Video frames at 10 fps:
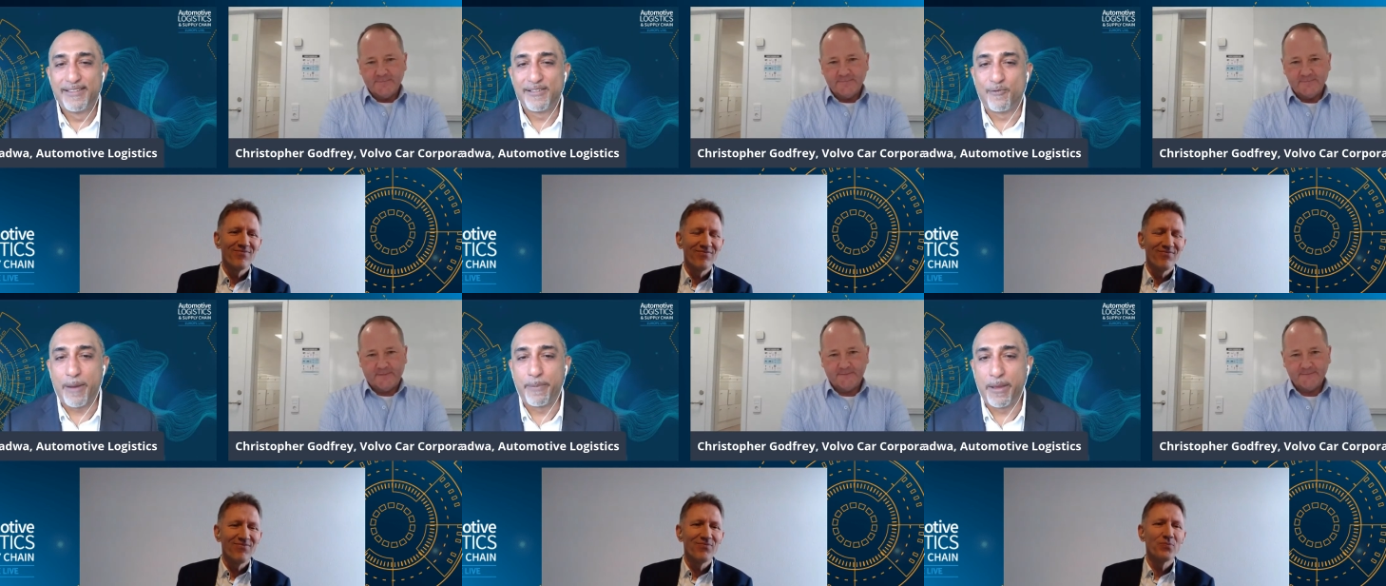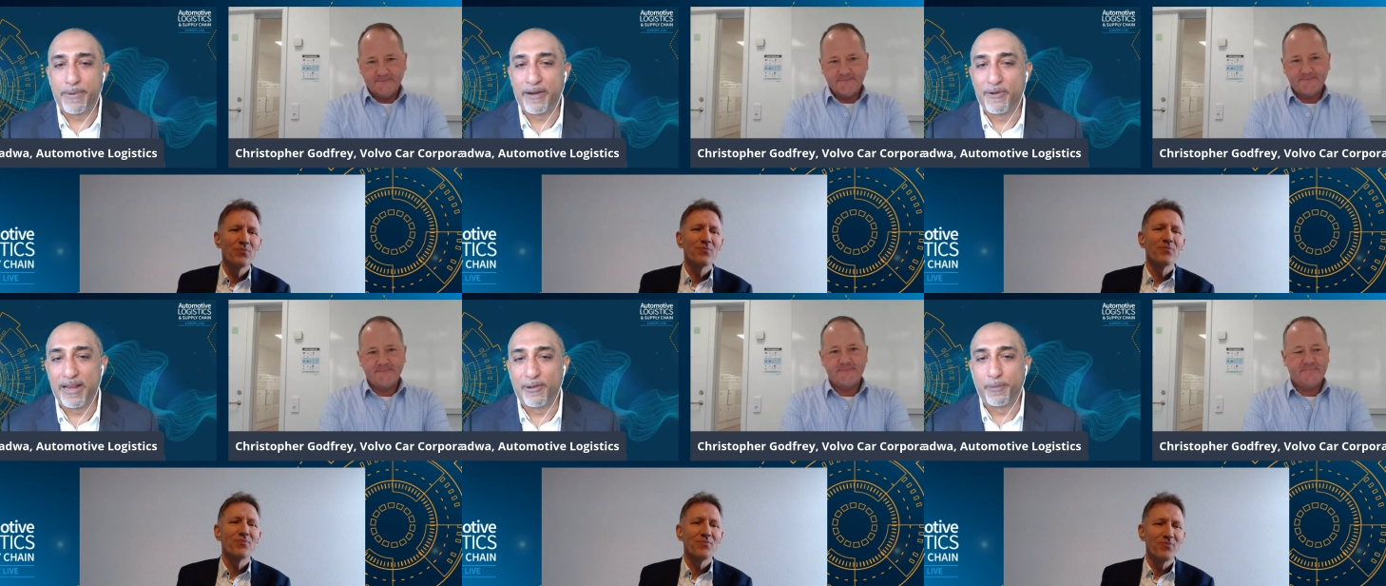Speaker 1: to wrap up here a
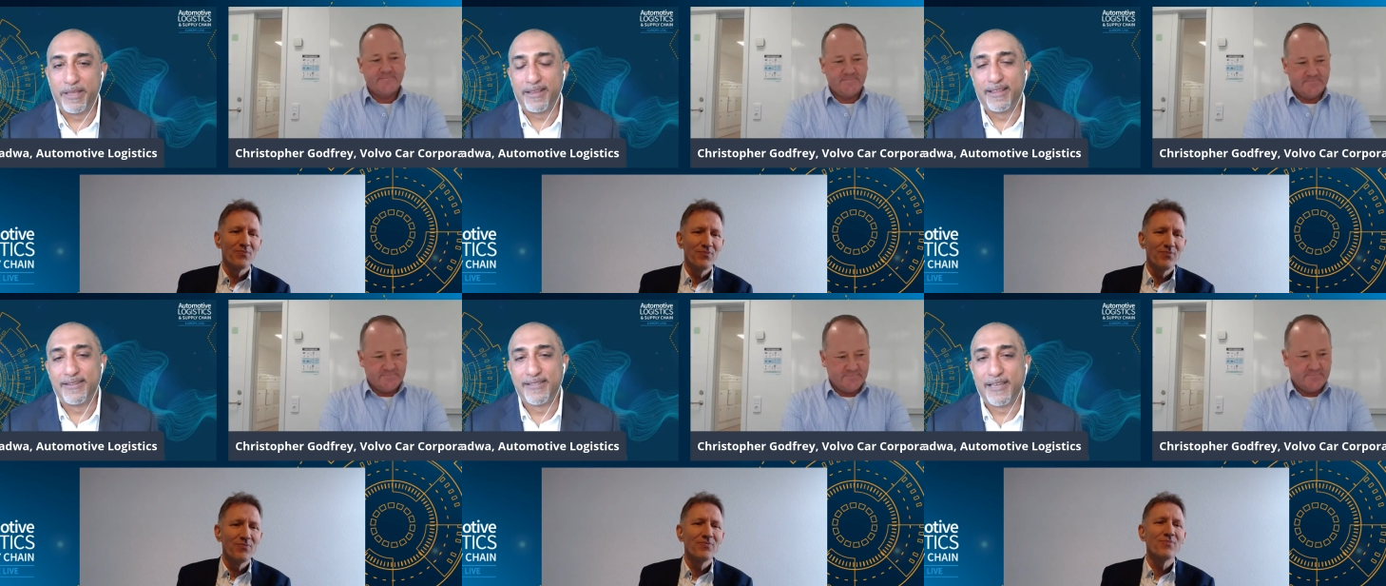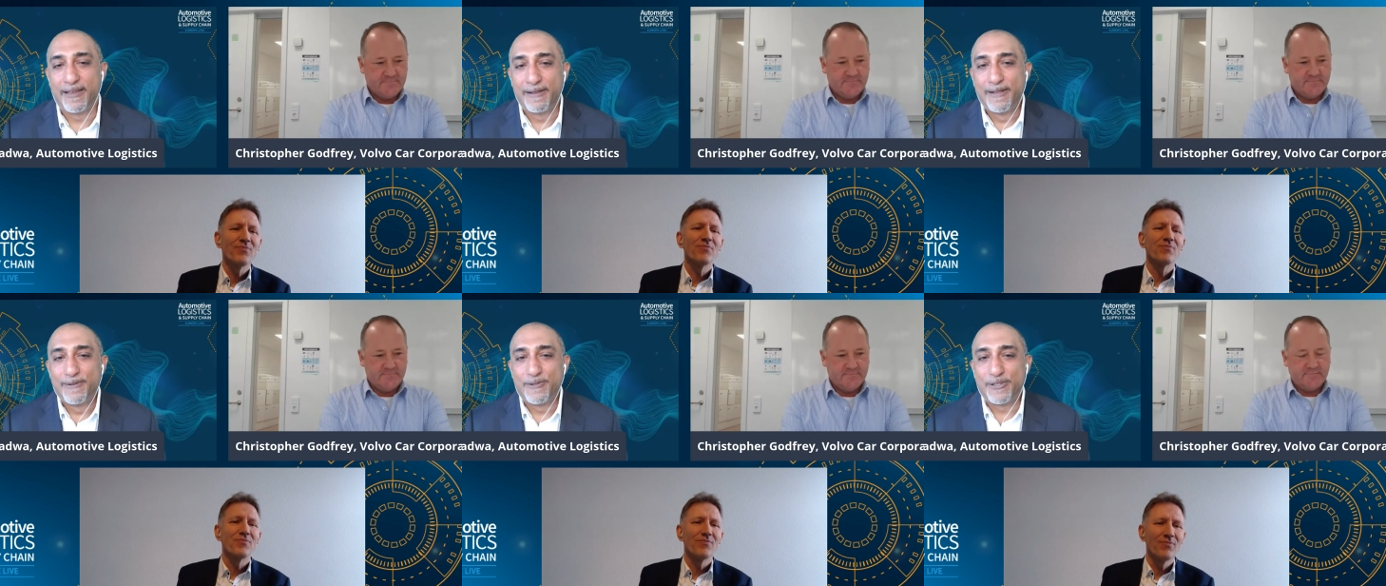little bit and uh,
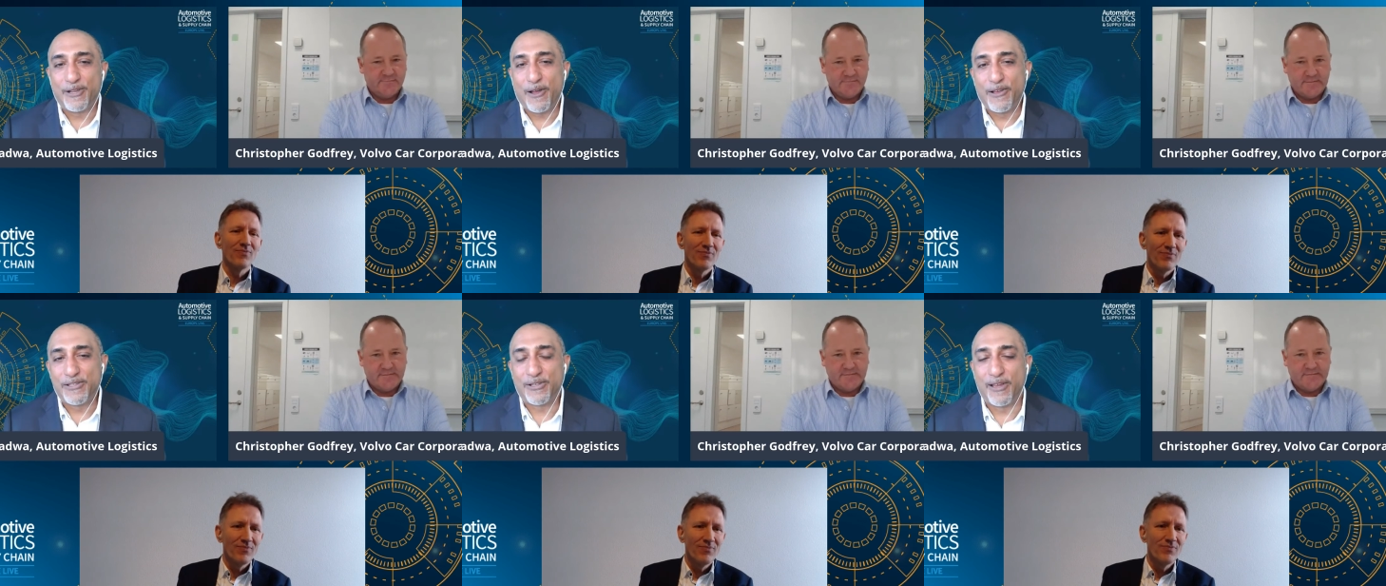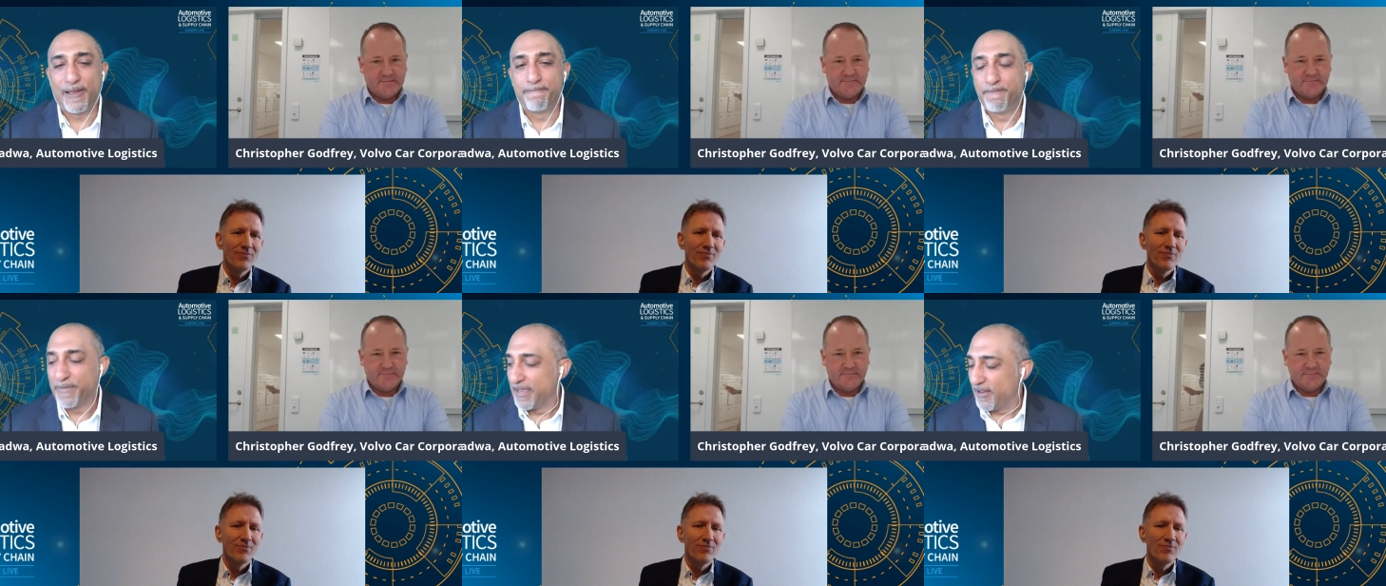just ask um,
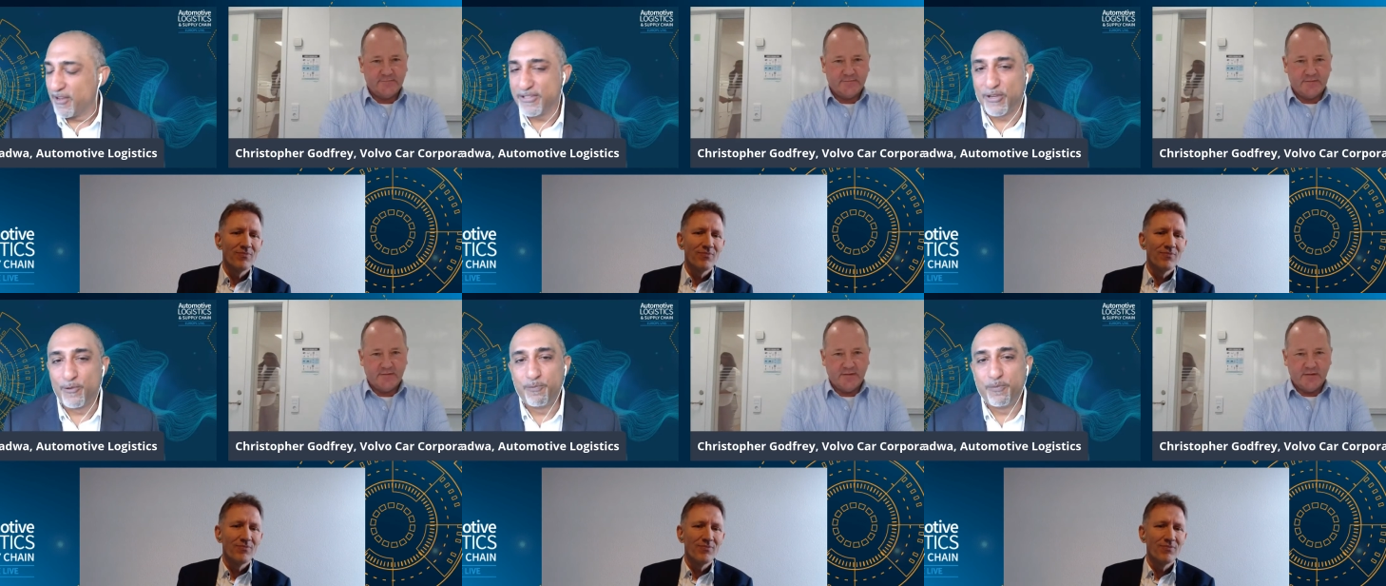ask you